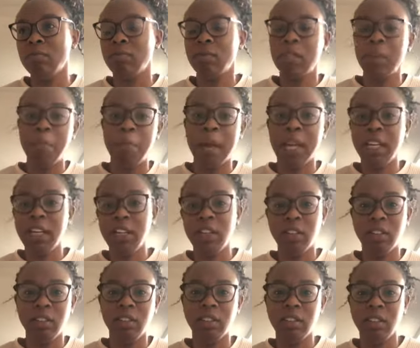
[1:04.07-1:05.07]
depending
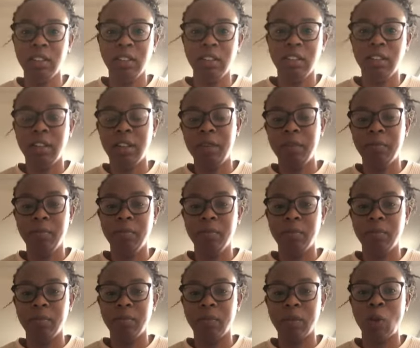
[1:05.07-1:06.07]
on
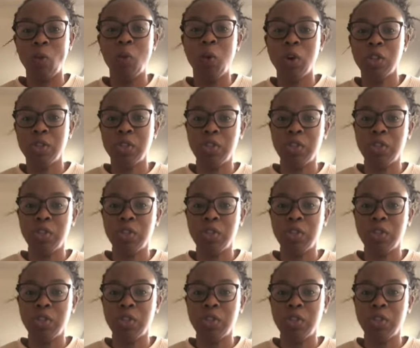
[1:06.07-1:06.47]
what